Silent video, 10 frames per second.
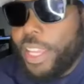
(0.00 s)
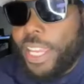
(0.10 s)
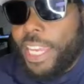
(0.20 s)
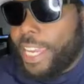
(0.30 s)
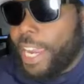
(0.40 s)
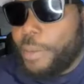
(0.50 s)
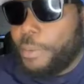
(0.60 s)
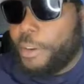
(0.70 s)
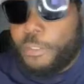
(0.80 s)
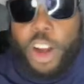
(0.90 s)
He came
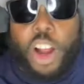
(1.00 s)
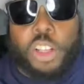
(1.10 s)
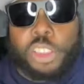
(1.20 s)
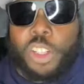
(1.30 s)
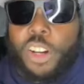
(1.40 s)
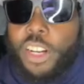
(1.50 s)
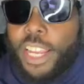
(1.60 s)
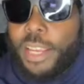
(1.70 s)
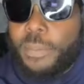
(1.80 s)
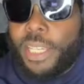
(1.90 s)
here for All Star
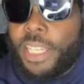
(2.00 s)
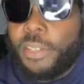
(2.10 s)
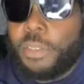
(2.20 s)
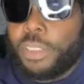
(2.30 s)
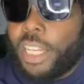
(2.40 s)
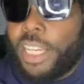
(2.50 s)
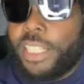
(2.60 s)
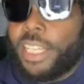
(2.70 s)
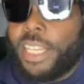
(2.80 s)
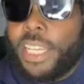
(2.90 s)
Game and he was
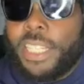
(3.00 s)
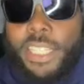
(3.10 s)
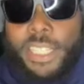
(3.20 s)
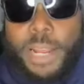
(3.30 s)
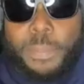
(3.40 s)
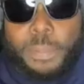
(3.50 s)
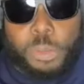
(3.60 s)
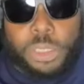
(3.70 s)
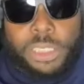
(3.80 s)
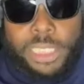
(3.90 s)
like that Indianapolis
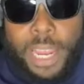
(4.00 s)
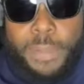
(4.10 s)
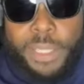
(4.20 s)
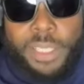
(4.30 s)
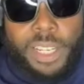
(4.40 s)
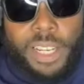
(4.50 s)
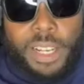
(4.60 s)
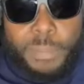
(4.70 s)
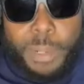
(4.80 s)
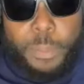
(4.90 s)
were scamming.
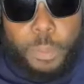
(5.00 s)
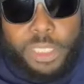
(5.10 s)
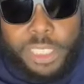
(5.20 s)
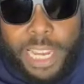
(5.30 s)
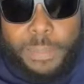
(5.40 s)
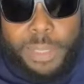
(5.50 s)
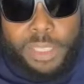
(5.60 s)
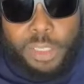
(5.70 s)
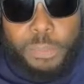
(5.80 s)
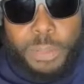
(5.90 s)
People were scamming,
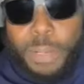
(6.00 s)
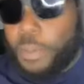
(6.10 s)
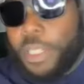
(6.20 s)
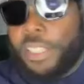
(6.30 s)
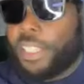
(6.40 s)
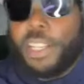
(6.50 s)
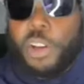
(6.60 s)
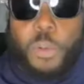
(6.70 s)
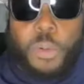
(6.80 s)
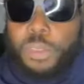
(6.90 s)
so people didn't think no
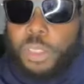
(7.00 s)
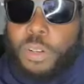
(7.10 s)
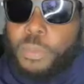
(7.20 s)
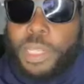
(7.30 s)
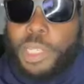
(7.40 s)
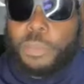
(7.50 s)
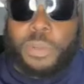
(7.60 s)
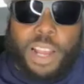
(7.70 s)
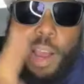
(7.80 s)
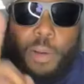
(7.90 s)
one was going to meet him.
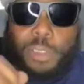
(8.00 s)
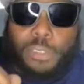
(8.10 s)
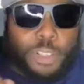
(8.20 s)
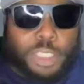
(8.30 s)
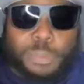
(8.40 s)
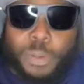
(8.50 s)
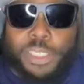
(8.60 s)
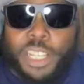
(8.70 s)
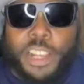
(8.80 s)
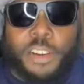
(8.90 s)
I was the first
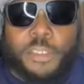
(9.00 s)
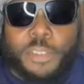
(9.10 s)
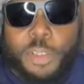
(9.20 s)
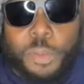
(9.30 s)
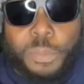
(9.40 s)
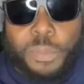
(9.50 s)
person to interview him.